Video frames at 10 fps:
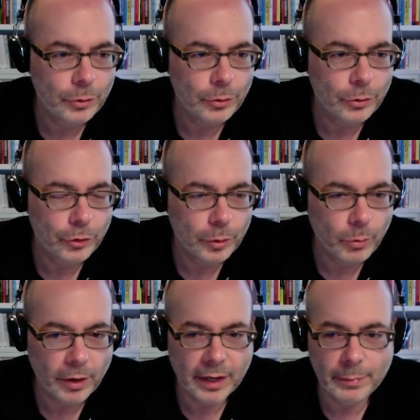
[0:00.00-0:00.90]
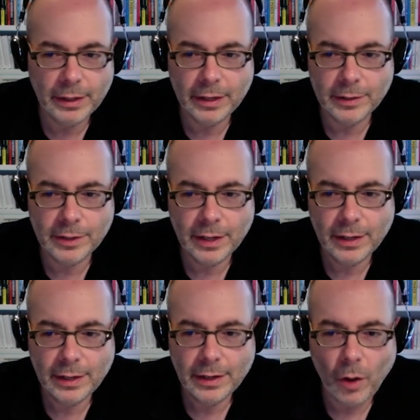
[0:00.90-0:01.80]
you should worry, because
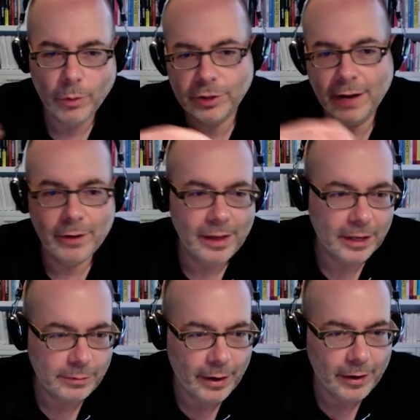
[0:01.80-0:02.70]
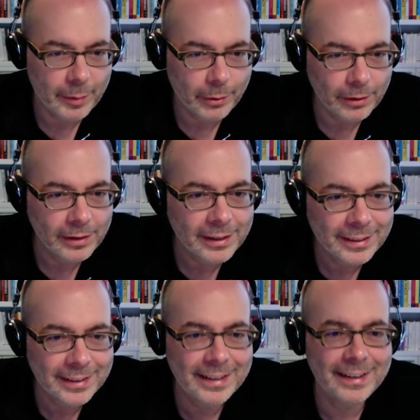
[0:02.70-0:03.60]
almost everything is variable
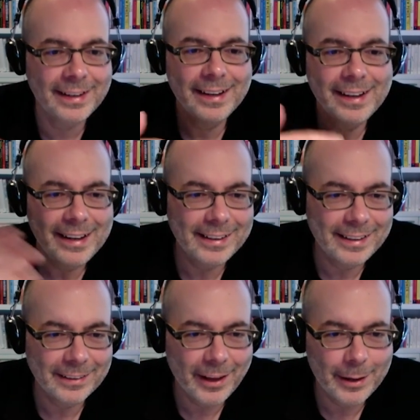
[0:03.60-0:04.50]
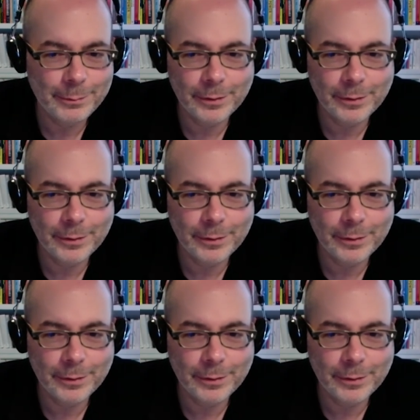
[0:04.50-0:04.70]
in, in life.